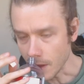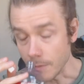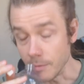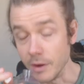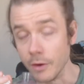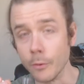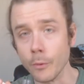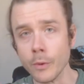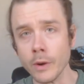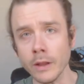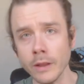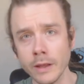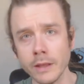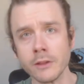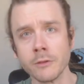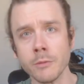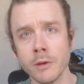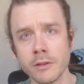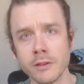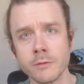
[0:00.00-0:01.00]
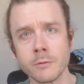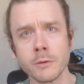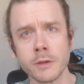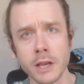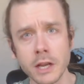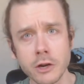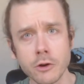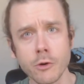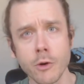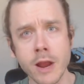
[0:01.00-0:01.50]
I mean, it really smells. It smells
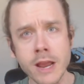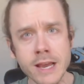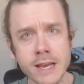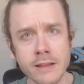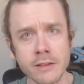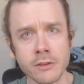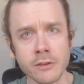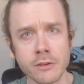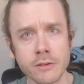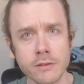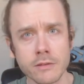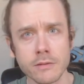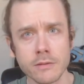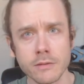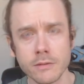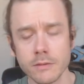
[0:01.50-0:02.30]
like crayons.